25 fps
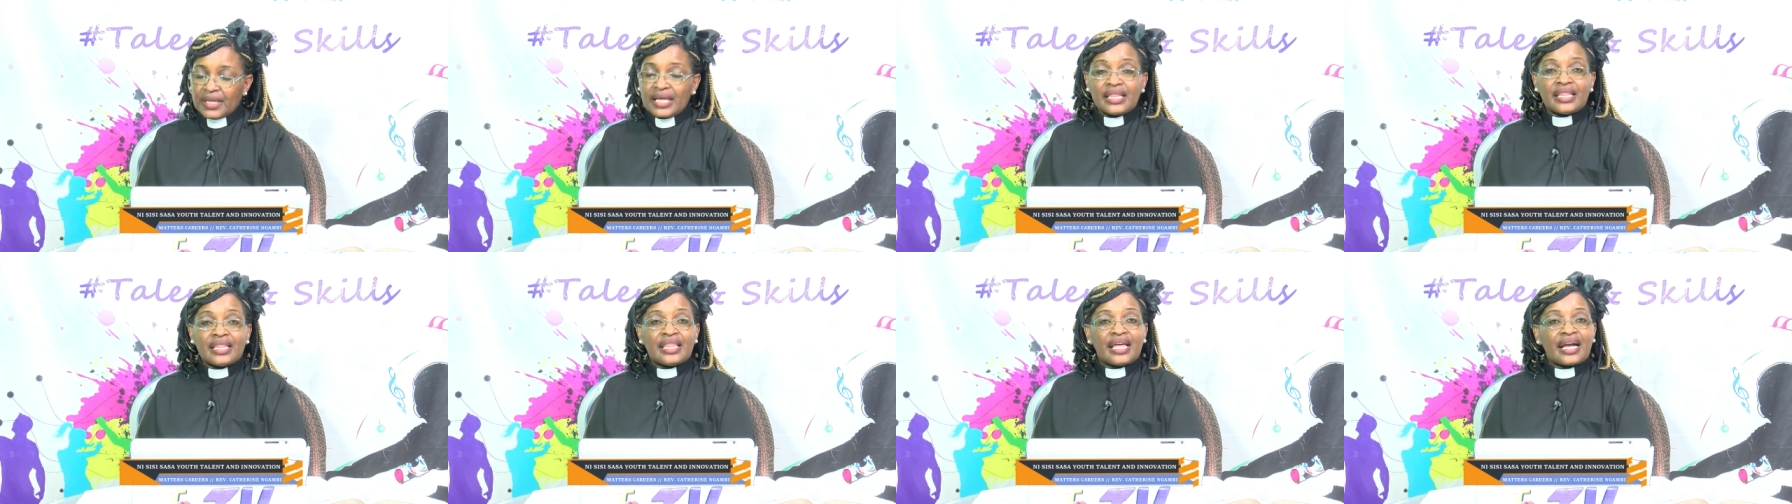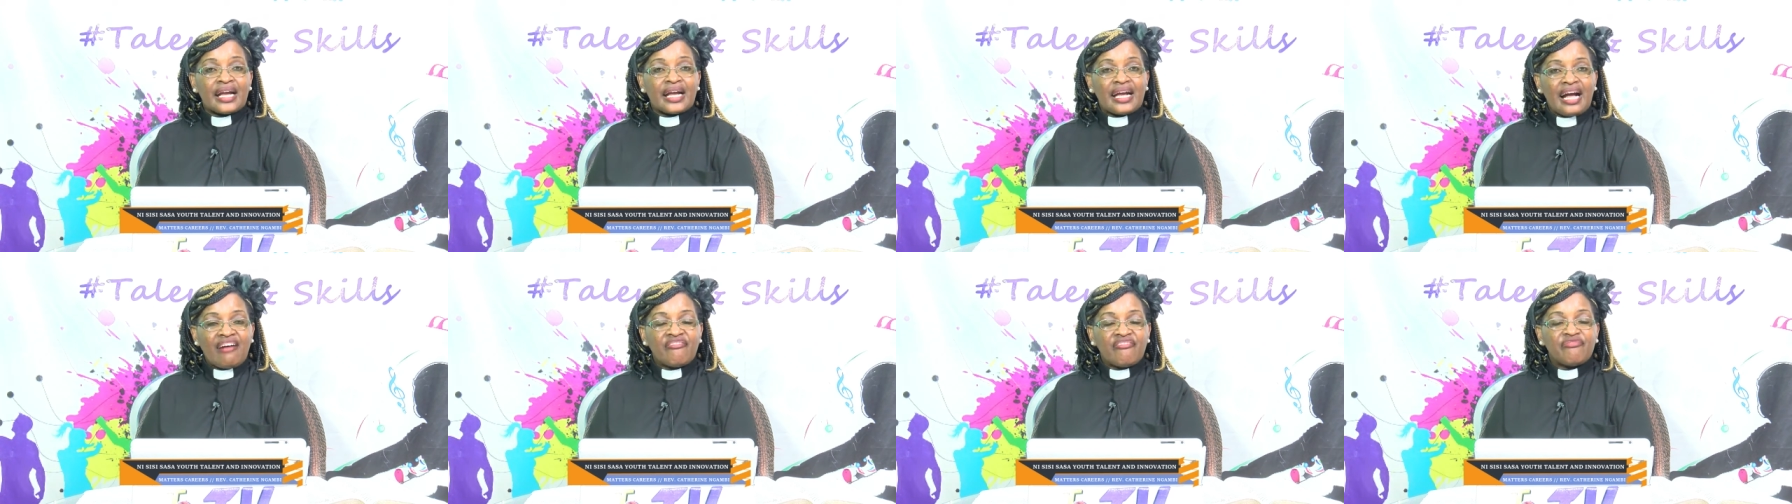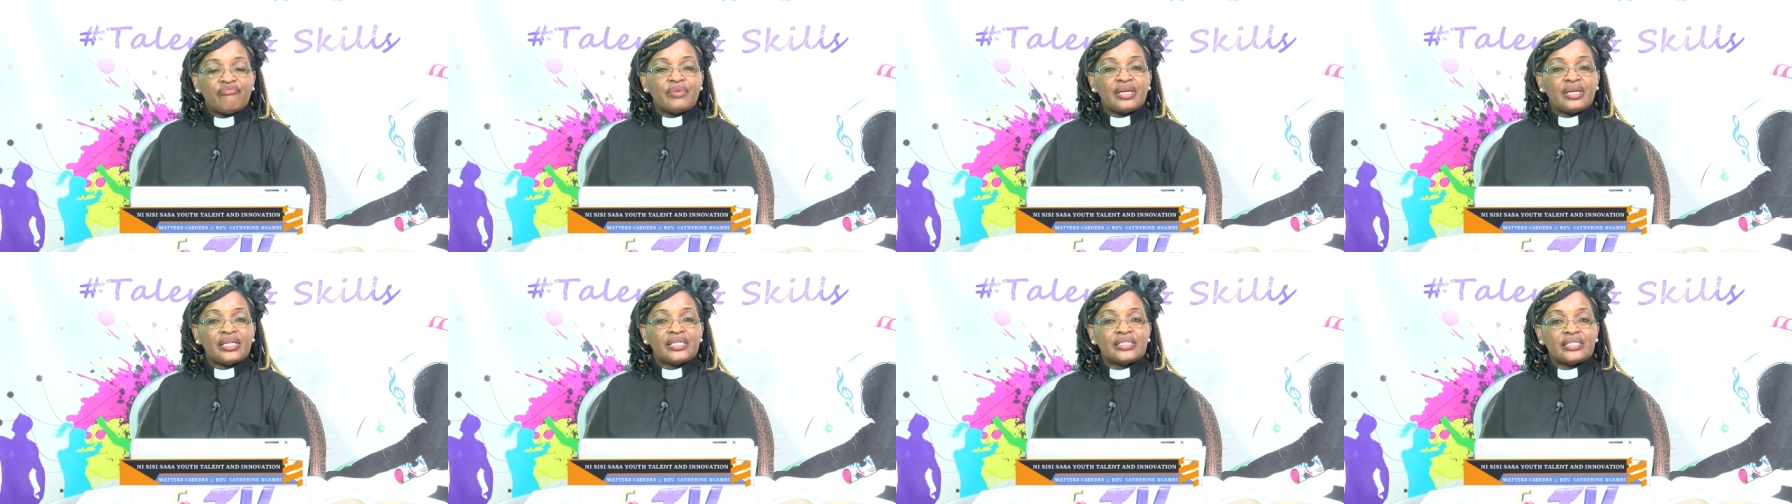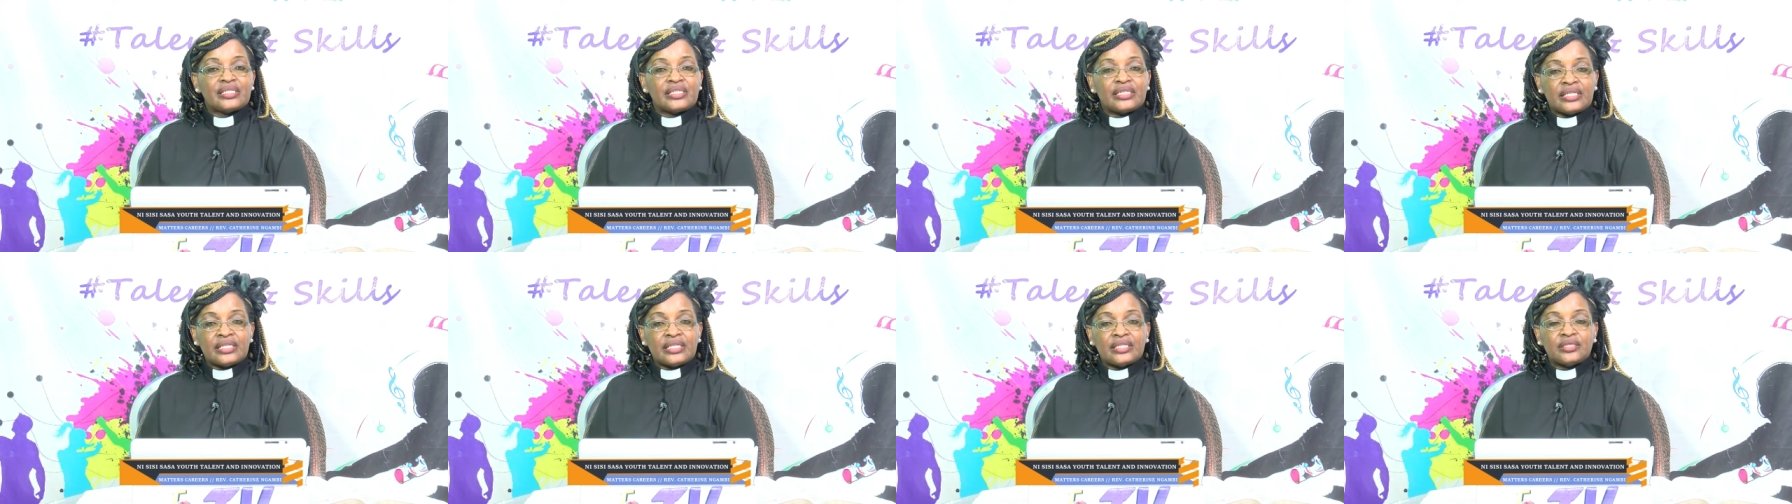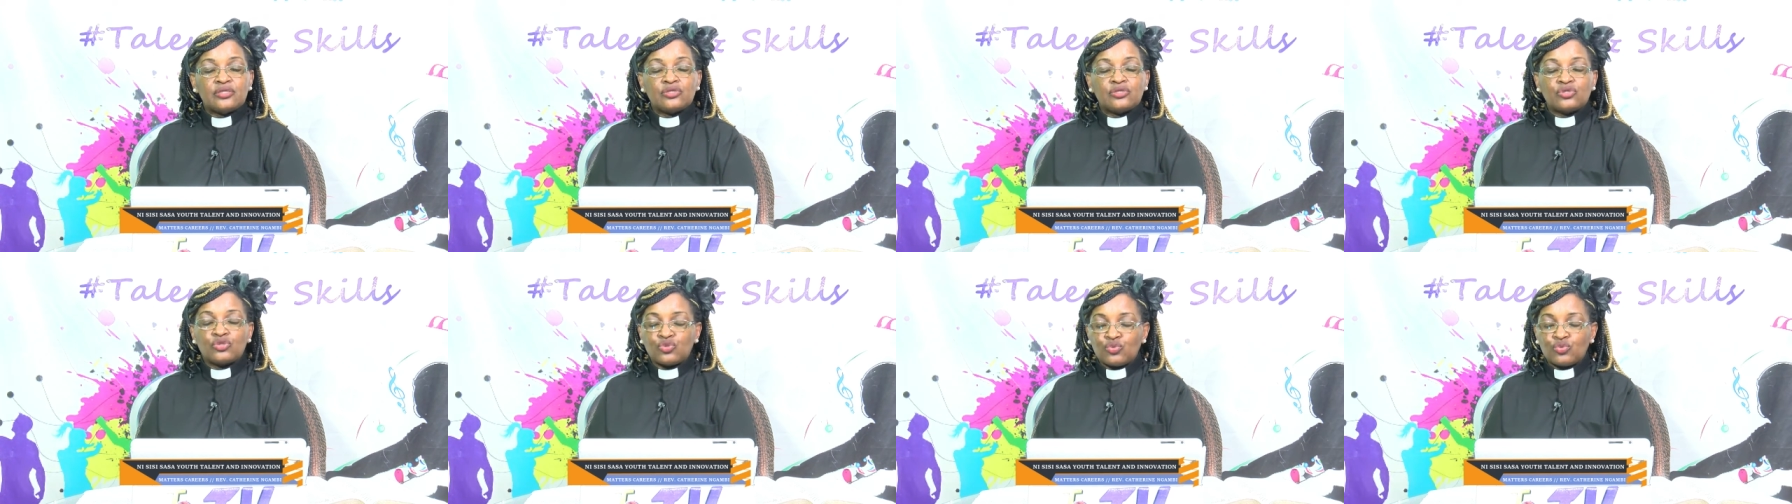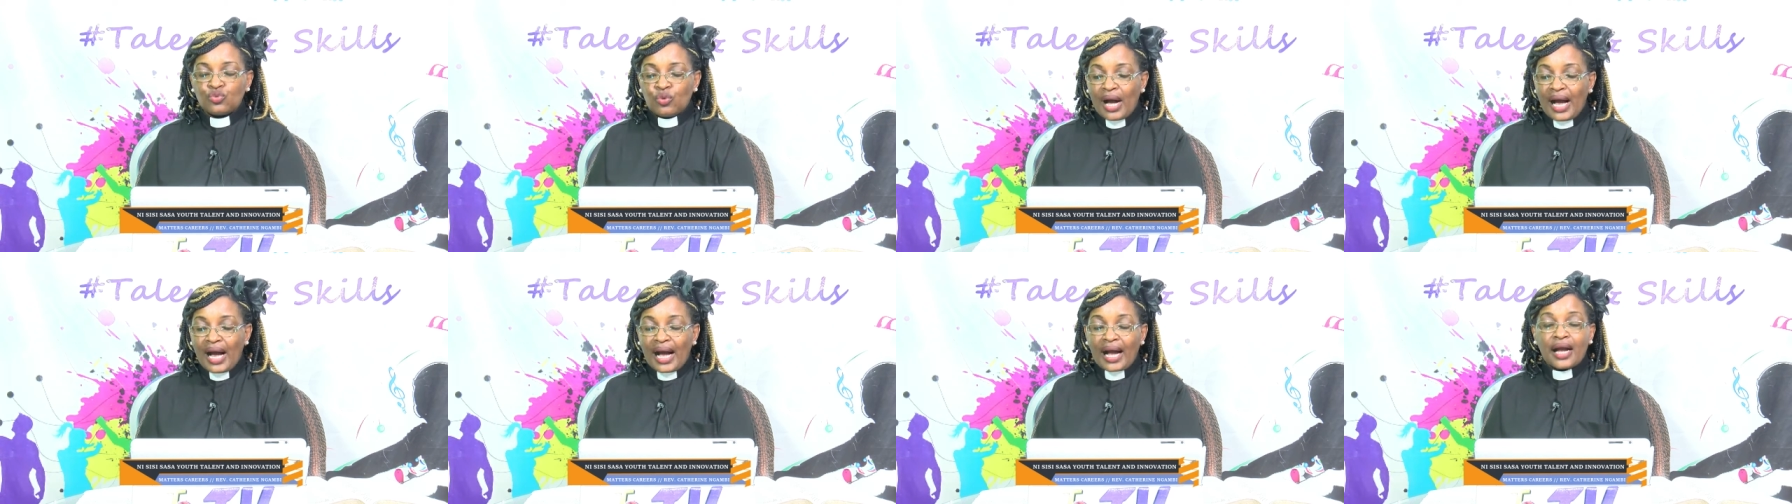The government needs to
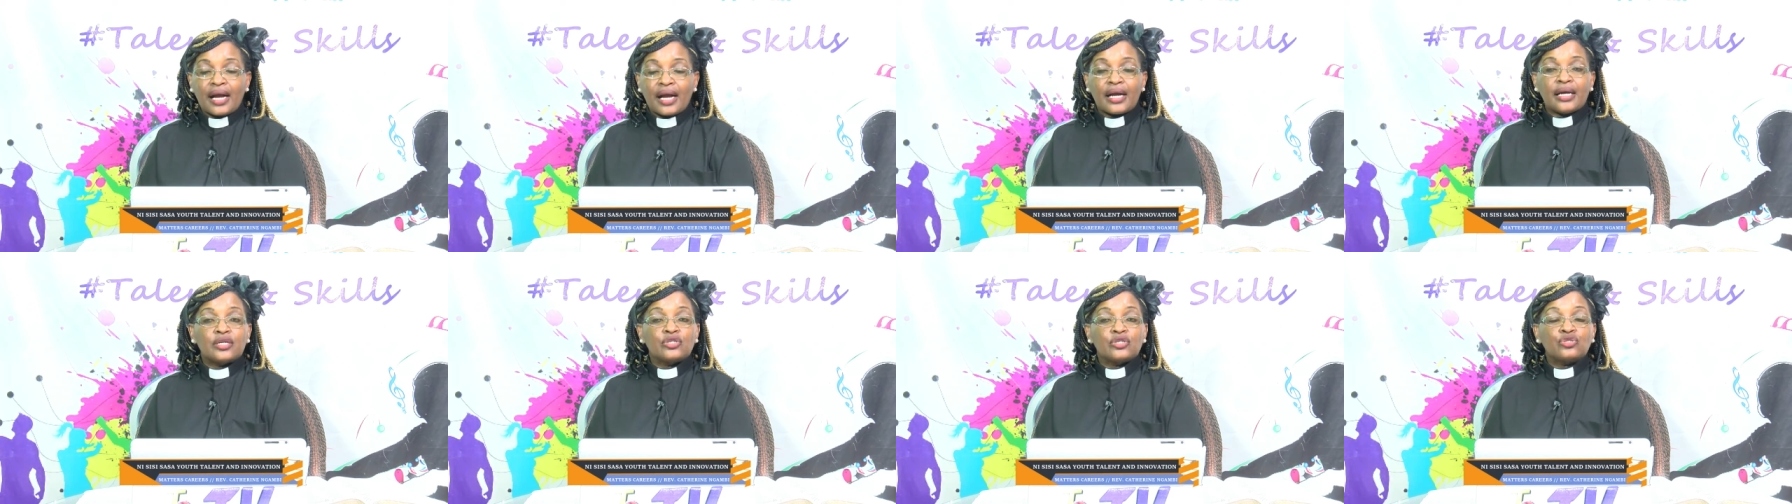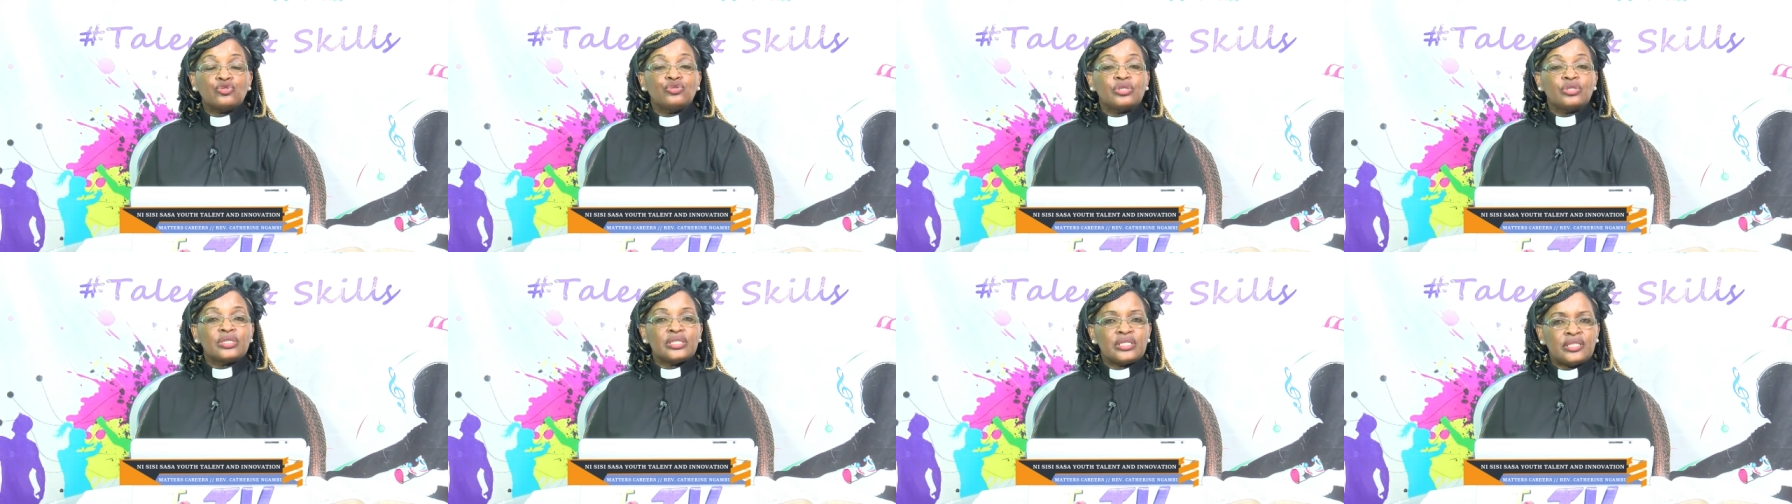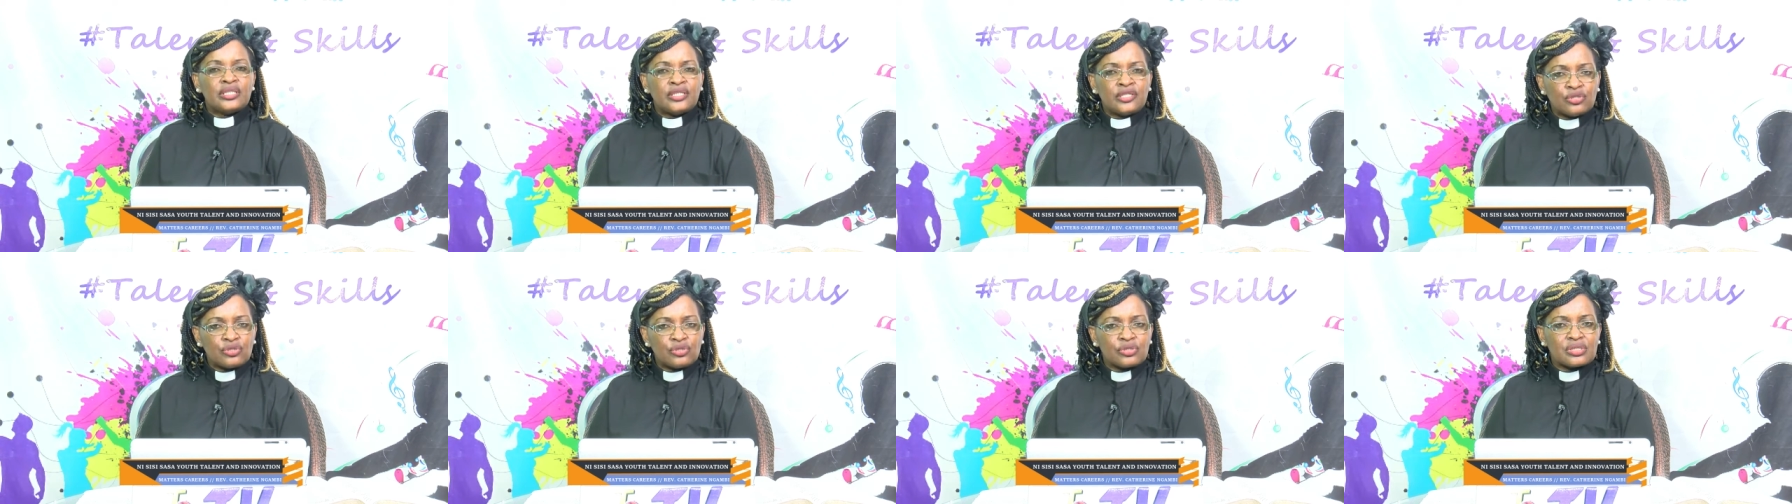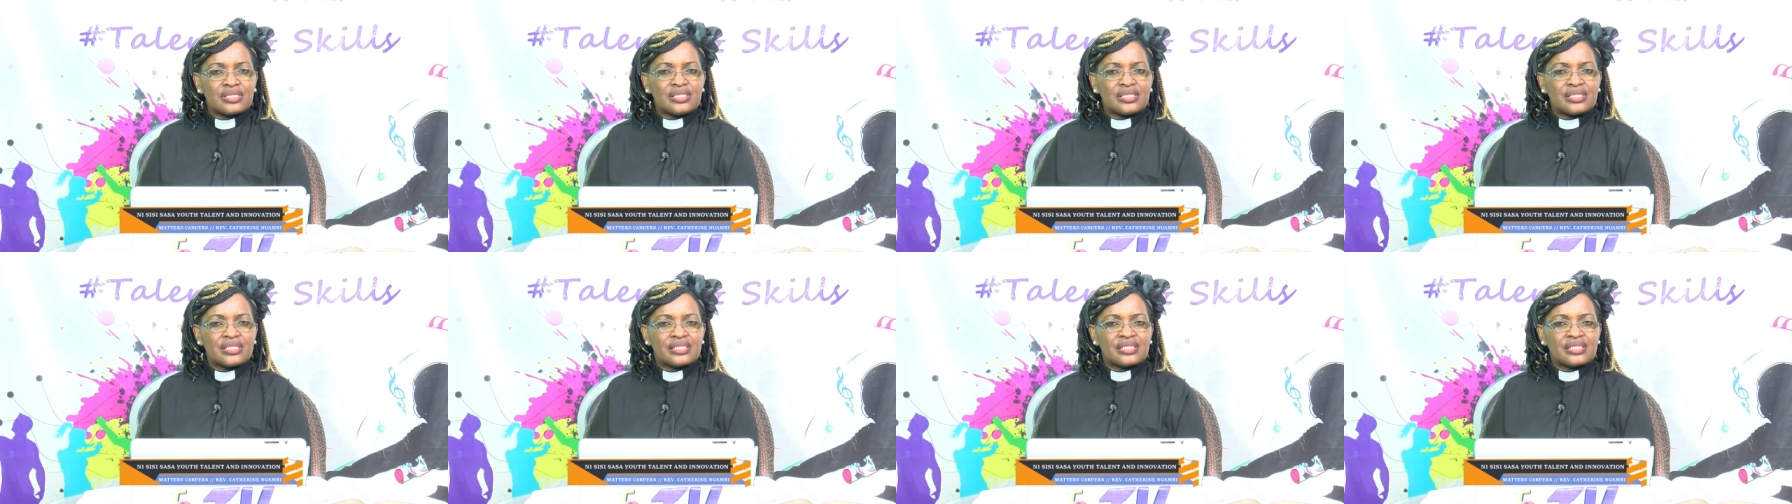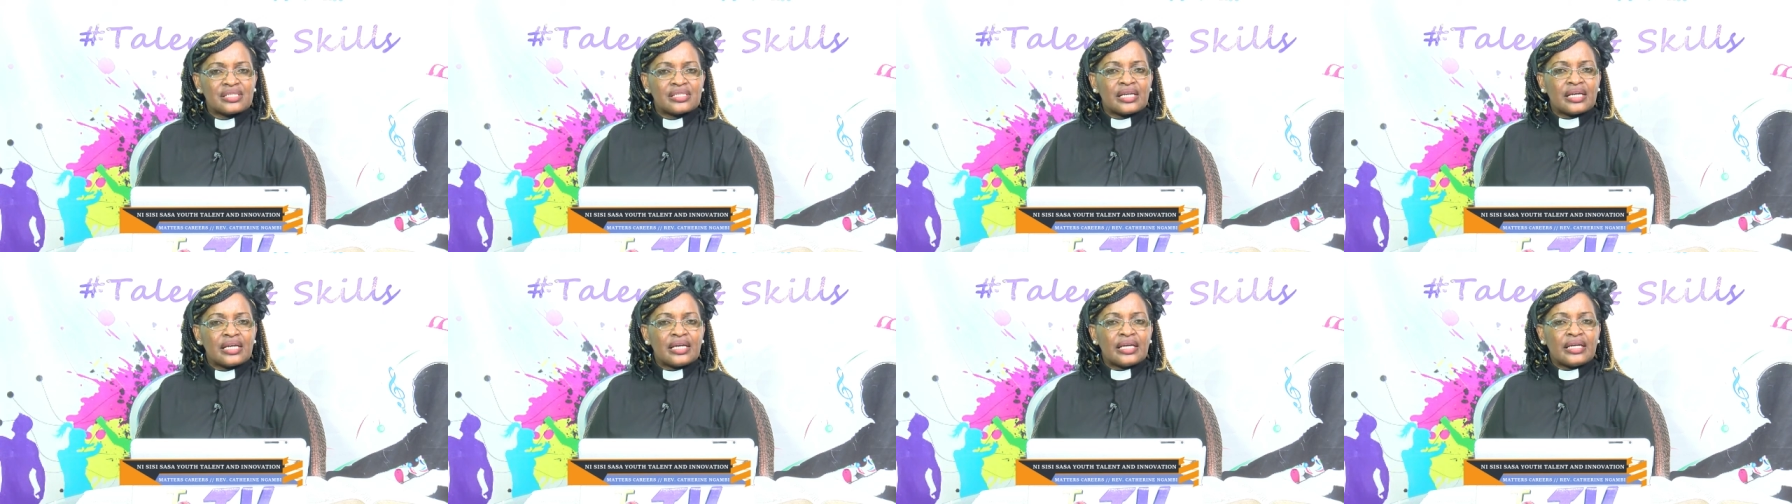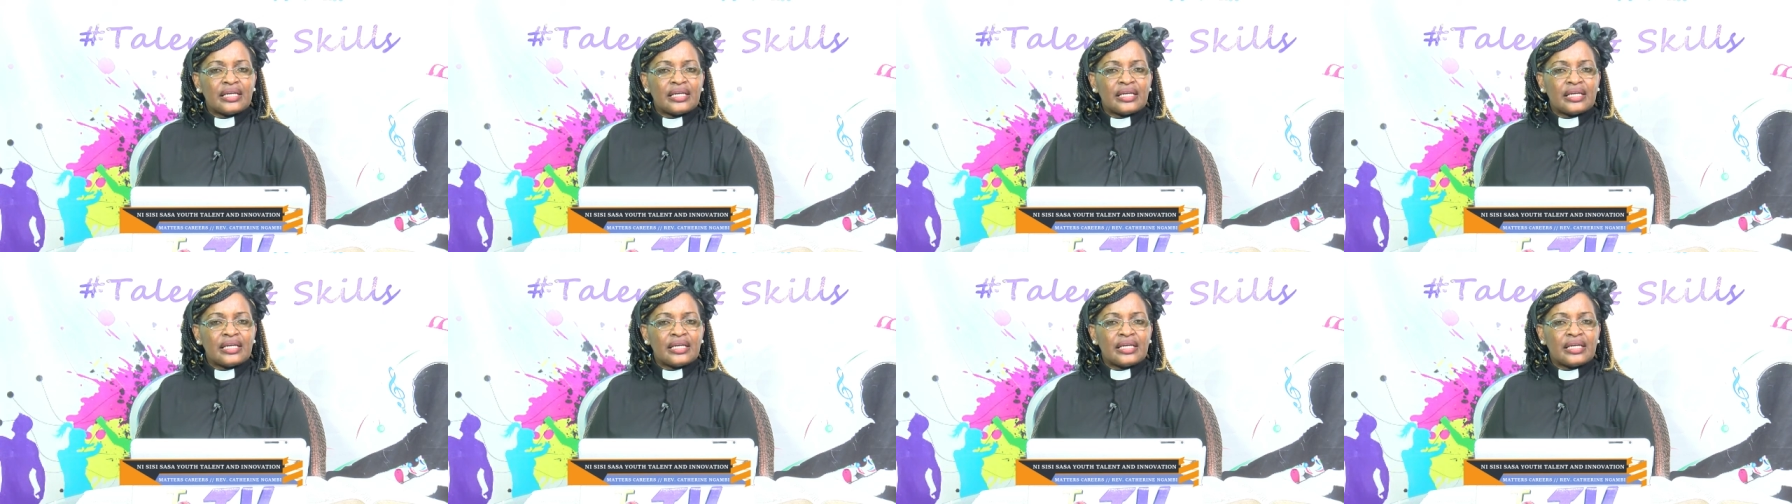work to reduce these